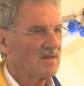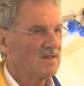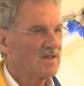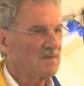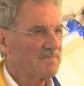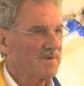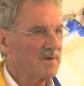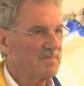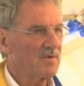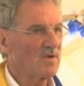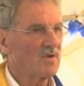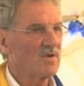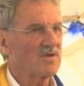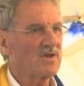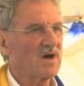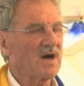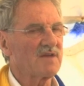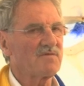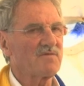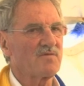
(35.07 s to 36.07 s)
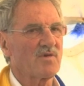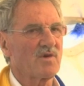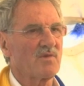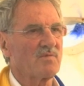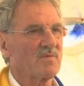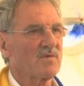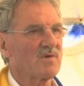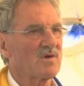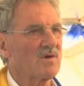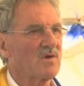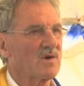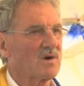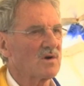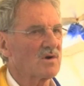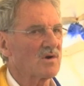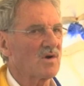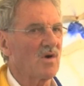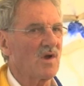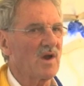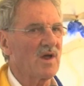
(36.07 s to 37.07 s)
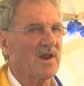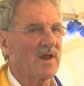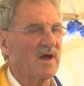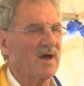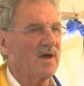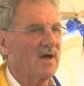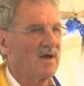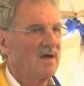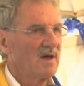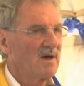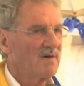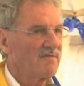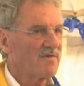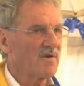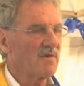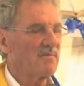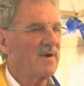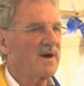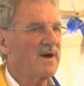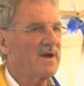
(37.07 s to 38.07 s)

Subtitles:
the people who died from cholera, from